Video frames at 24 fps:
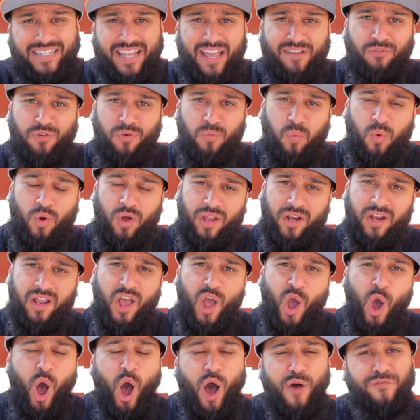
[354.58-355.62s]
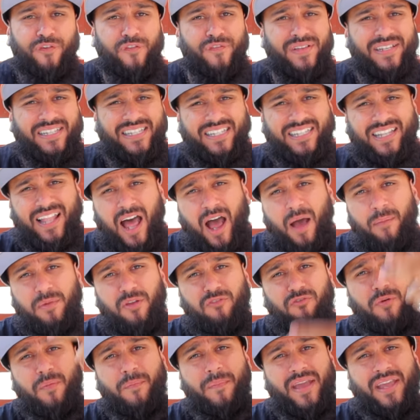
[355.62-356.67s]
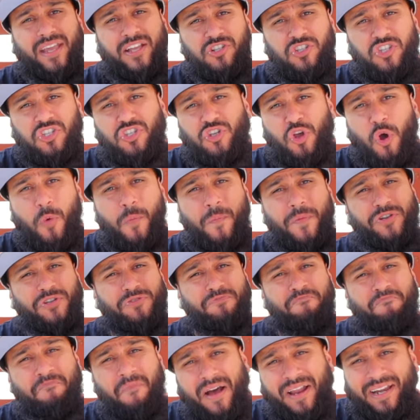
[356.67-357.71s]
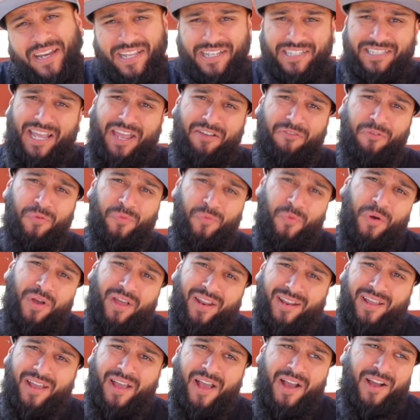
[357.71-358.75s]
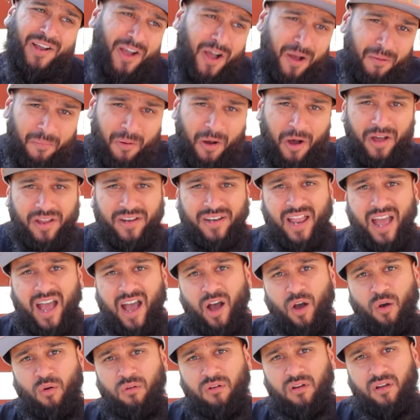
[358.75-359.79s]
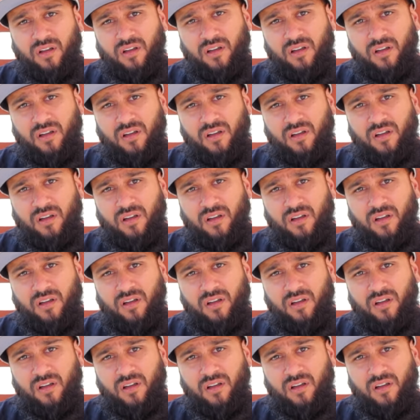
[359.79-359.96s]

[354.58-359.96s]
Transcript: David Wood. Off of Islam, you've been making so much money, David Wood. Come on now.